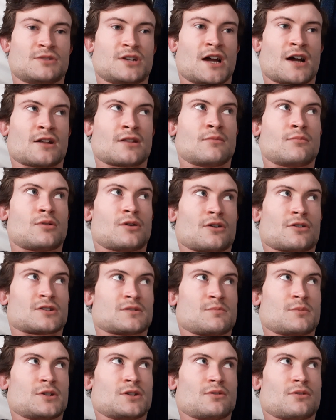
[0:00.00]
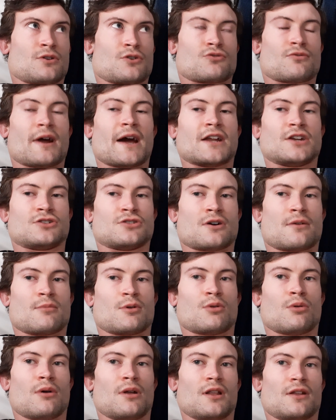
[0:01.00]
Jack LeBrock has been doing a great job
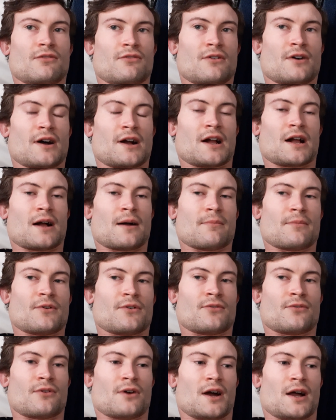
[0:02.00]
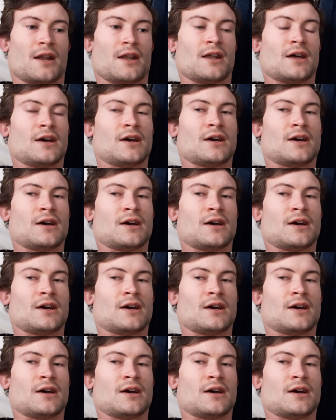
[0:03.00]
qualifying up the front,